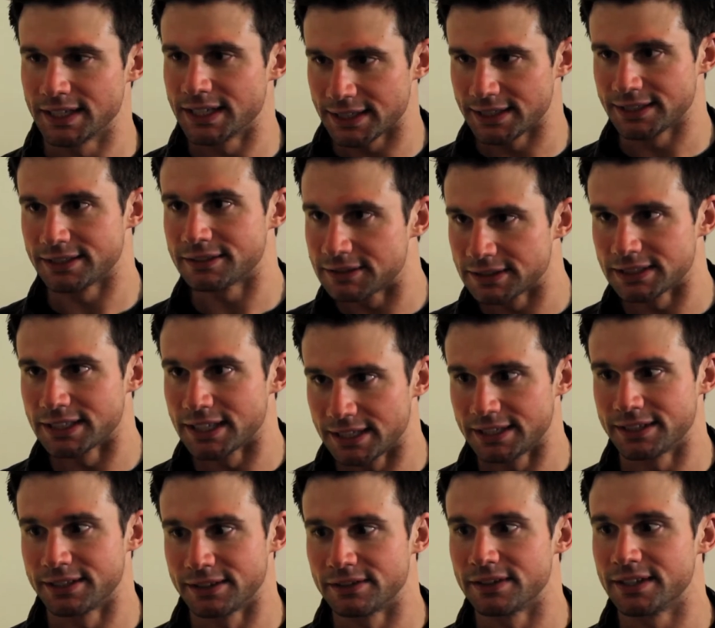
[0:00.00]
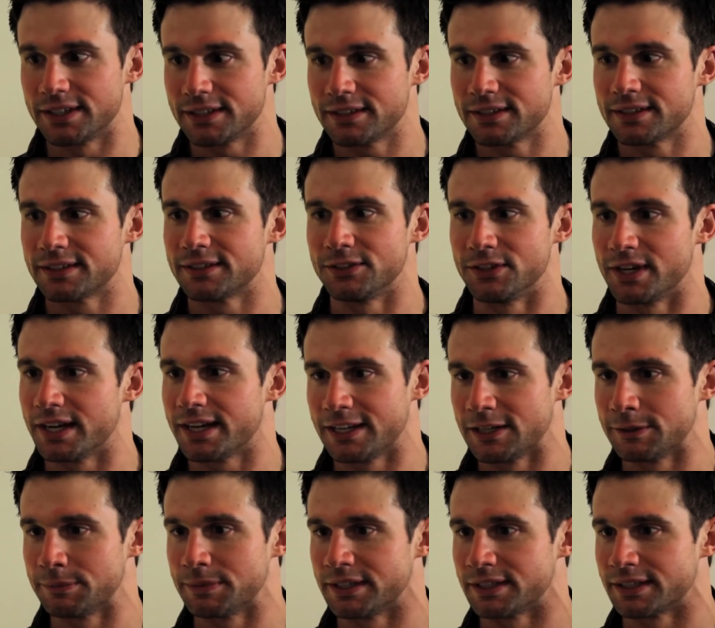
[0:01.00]
gotta get the fuck out of here, right? You gotta
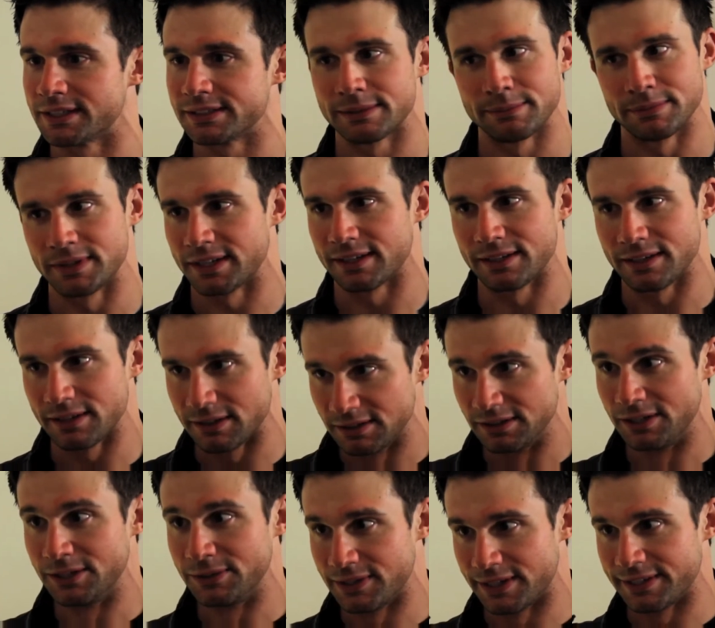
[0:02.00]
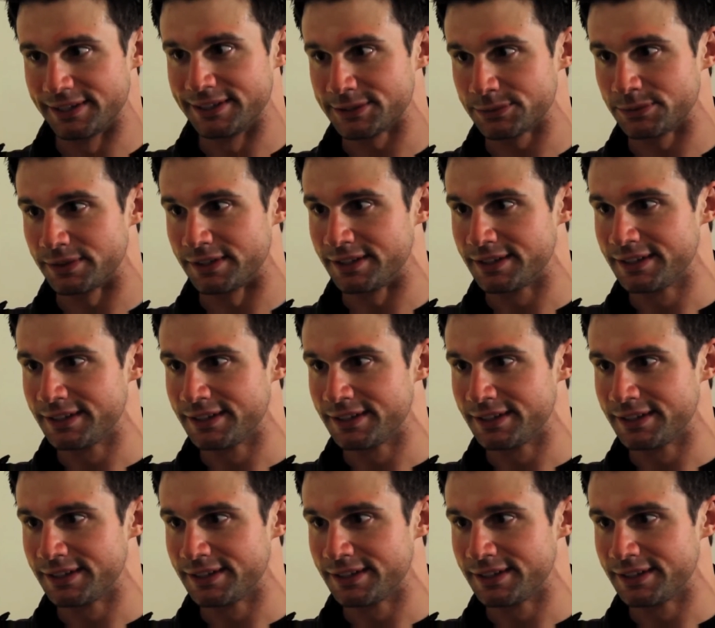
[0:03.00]
help me here, because I'm like alone on this one.